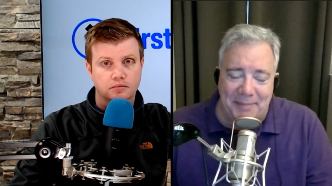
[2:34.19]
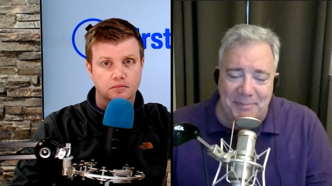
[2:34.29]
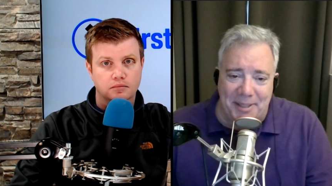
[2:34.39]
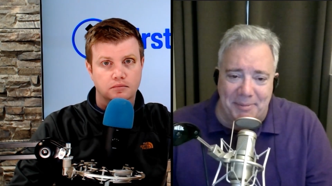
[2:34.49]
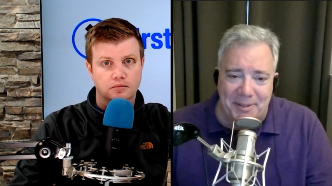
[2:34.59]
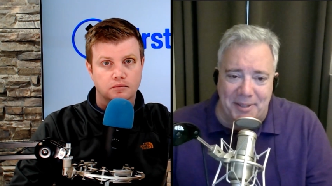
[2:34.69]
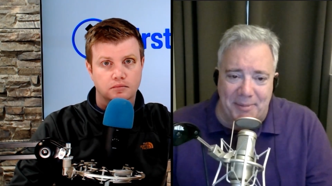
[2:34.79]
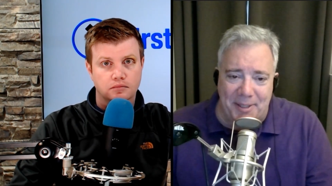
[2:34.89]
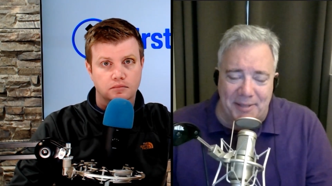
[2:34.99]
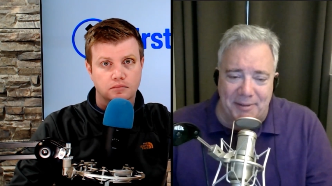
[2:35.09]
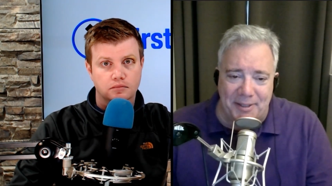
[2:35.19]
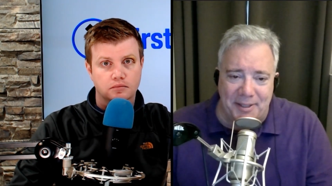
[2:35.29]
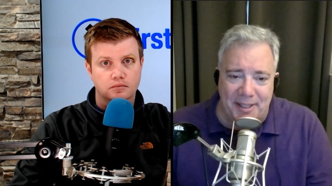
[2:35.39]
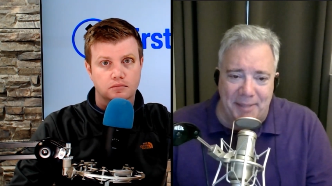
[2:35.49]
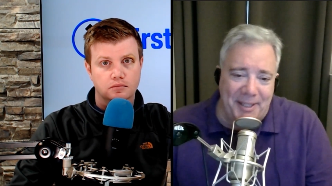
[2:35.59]
Speaker 1: type that's come along
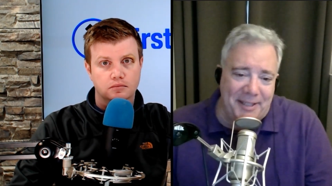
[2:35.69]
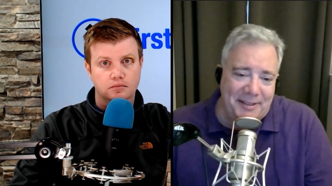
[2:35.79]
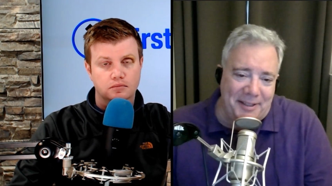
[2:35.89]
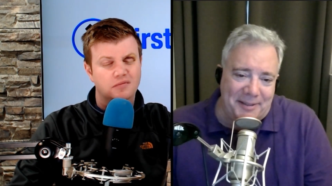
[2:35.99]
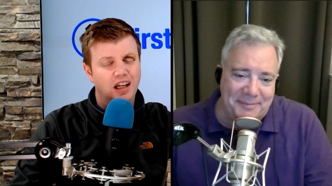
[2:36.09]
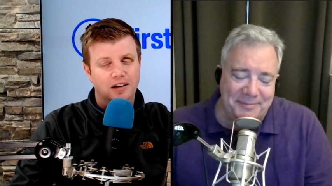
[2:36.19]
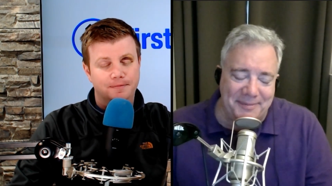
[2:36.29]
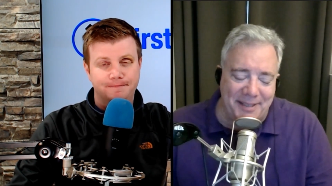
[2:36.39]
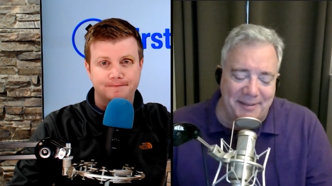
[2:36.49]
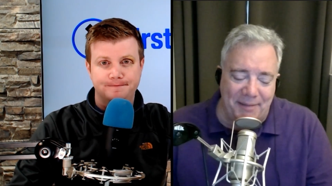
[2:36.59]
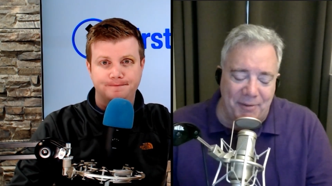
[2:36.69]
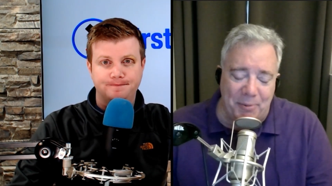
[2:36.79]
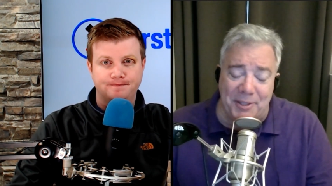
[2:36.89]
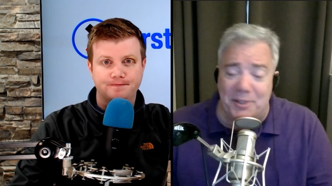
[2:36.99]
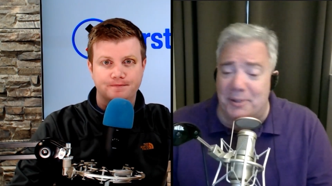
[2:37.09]
recently? I mean, uh, you know, yeah. like
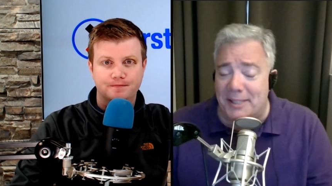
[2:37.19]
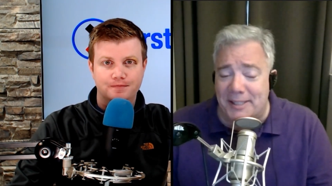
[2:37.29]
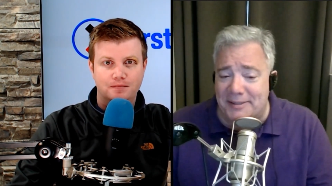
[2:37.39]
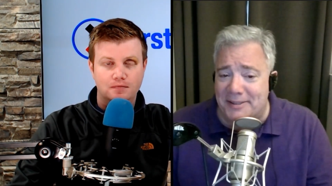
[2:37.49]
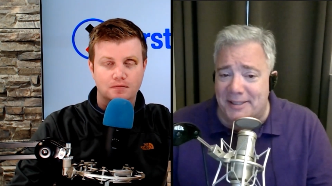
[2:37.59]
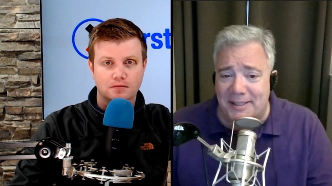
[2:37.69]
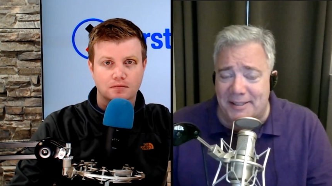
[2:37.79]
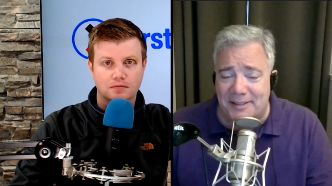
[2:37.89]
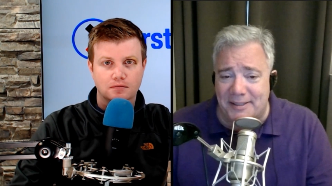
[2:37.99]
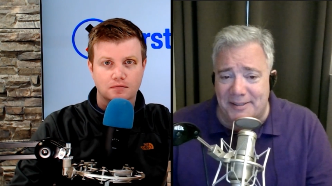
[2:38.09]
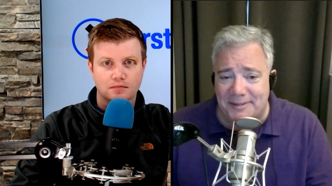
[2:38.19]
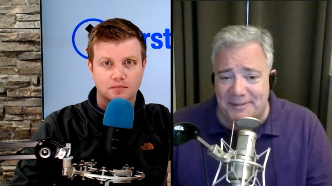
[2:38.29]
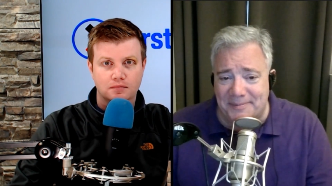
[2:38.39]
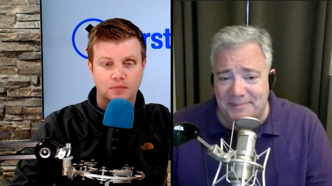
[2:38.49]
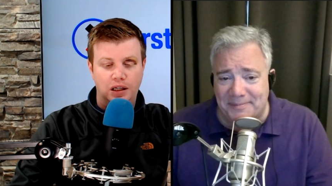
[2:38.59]
everyone's doing it. I guess. I
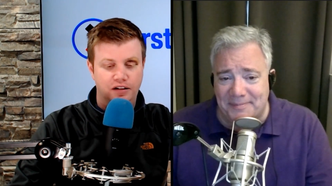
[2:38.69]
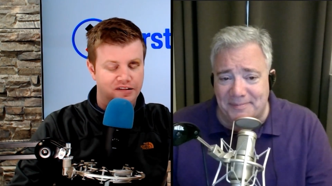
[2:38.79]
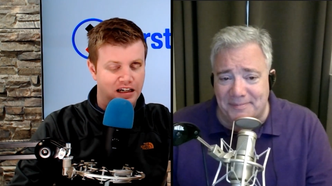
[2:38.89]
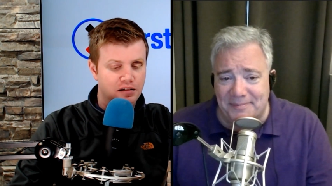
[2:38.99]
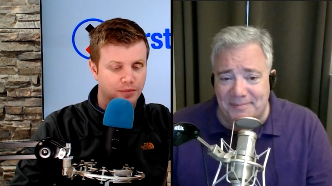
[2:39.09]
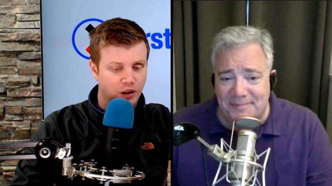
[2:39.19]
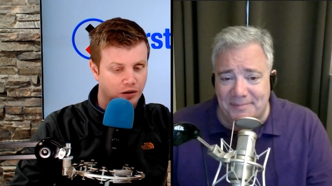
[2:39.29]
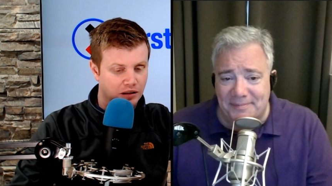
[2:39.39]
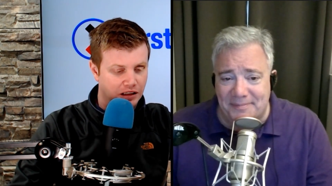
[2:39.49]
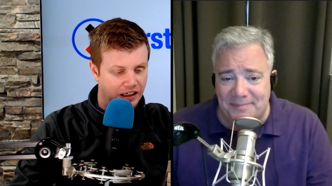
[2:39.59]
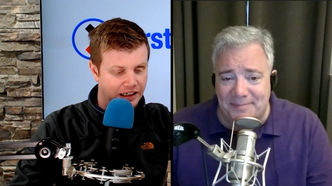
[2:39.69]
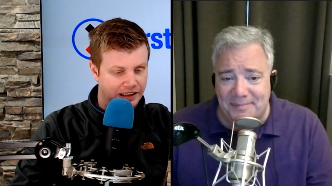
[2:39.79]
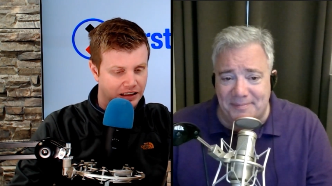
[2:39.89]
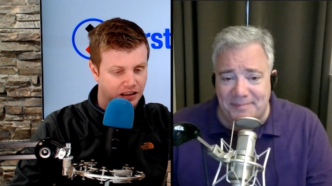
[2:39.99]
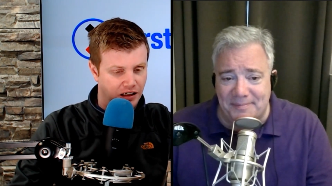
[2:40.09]
There's another mode
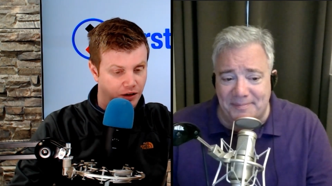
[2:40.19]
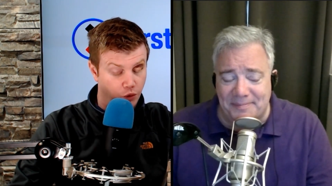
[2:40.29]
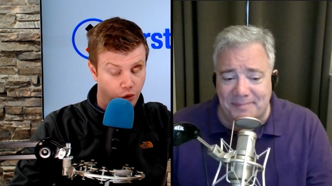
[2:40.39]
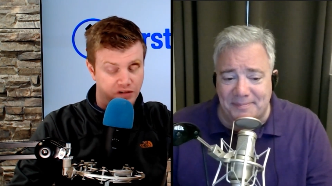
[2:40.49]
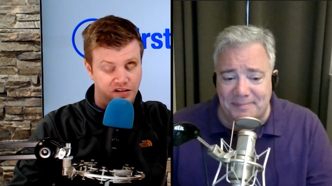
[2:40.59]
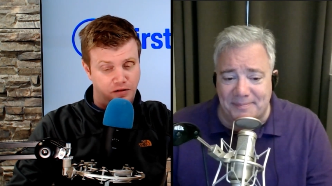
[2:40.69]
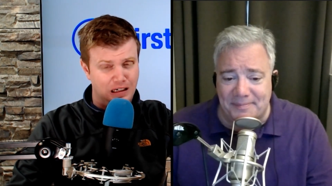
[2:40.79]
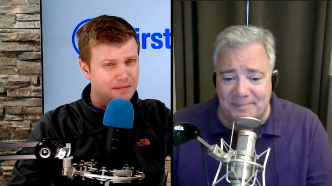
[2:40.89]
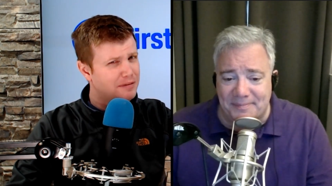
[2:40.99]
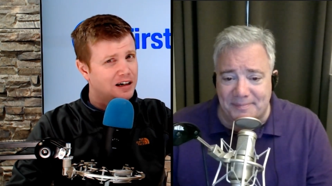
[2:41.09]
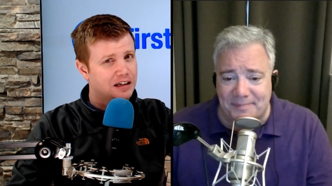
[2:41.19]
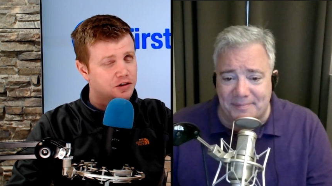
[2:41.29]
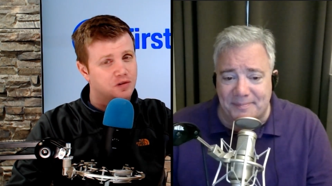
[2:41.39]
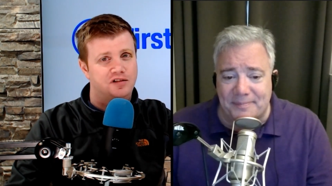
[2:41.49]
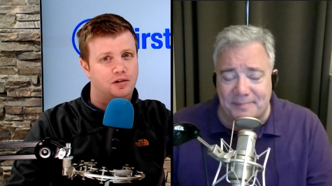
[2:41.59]
uh,
Speaker 2: in Warzone. It might
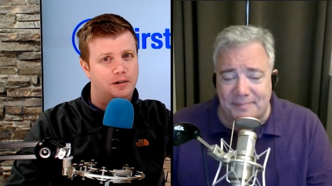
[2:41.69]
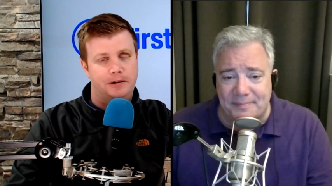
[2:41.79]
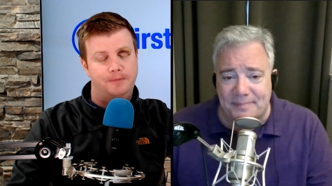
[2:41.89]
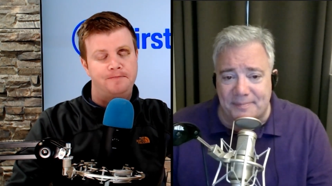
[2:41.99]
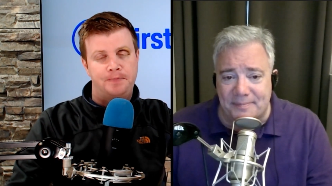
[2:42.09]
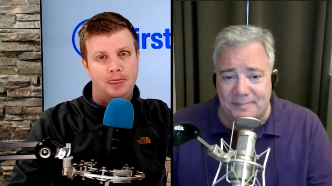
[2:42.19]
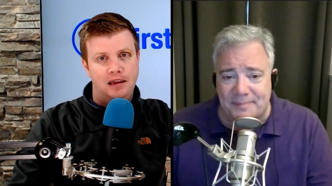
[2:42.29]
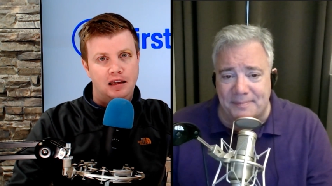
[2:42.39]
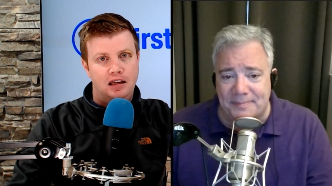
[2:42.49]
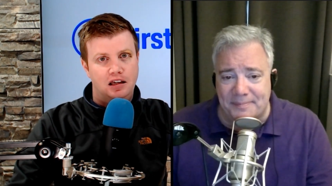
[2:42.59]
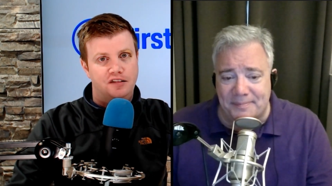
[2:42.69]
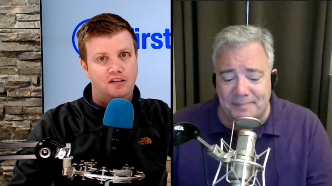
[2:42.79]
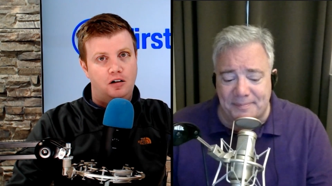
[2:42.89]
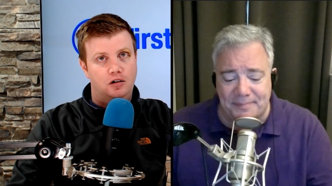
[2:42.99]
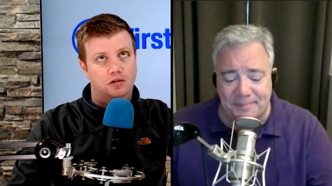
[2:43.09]
interest you. I don't know Mm-hmm. It's
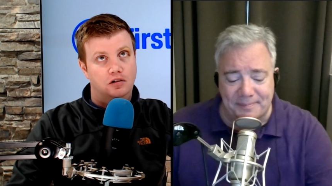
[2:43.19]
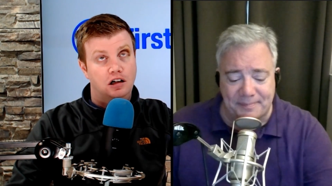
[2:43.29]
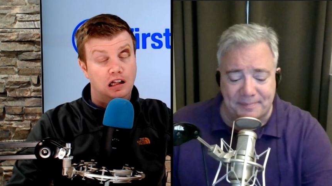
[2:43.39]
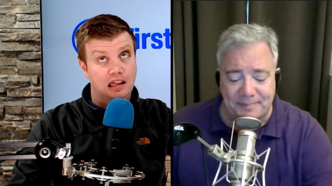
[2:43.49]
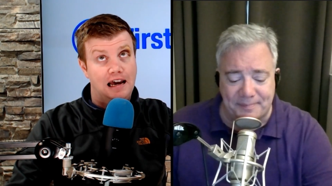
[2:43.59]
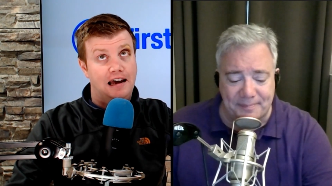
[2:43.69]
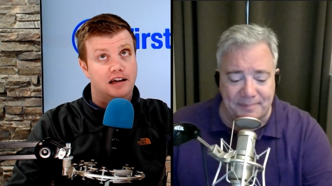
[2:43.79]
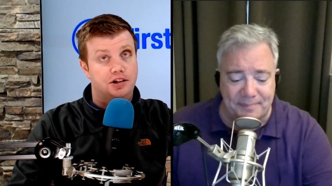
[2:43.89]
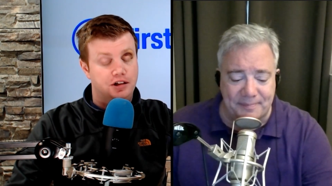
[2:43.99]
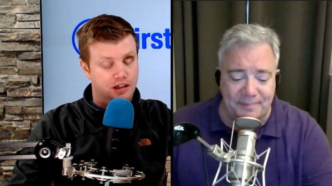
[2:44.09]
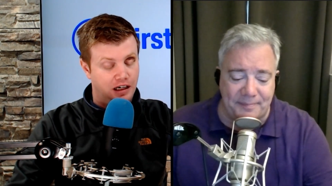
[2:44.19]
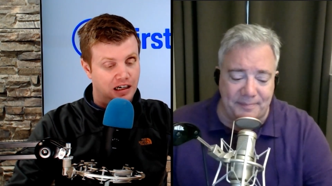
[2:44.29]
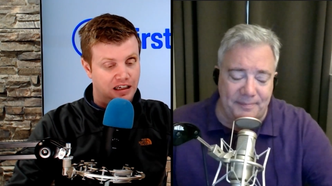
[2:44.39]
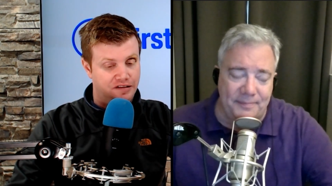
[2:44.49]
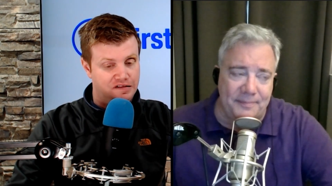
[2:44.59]
called Clash, and
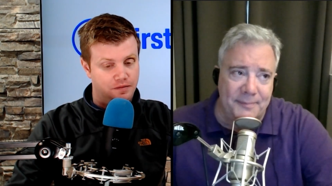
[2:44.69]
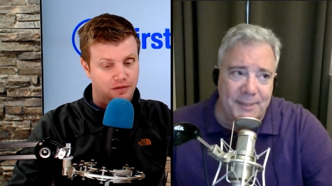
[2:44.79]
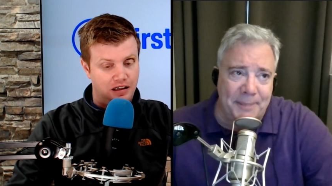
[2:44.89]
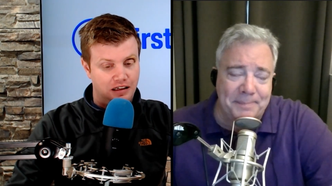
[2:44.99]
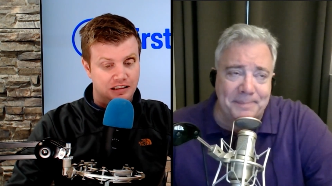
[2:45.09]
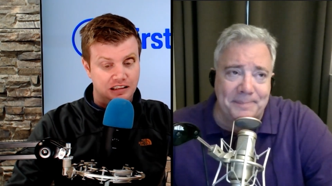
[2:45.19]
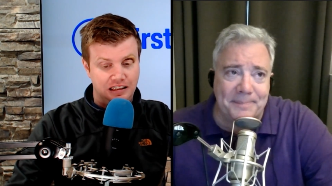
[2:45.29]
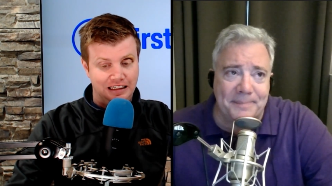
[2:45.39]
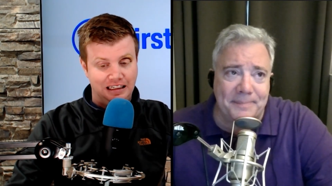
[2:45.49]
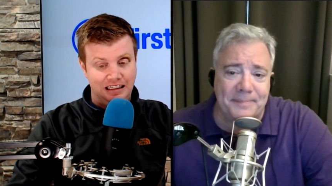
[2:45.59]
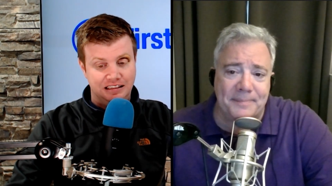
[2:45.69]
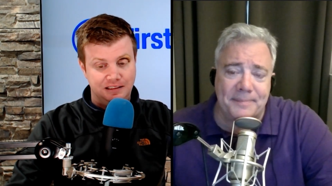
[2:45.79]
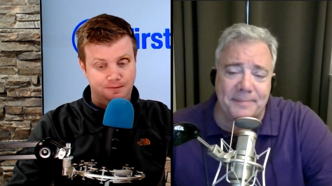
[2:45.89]
it's okay. it's so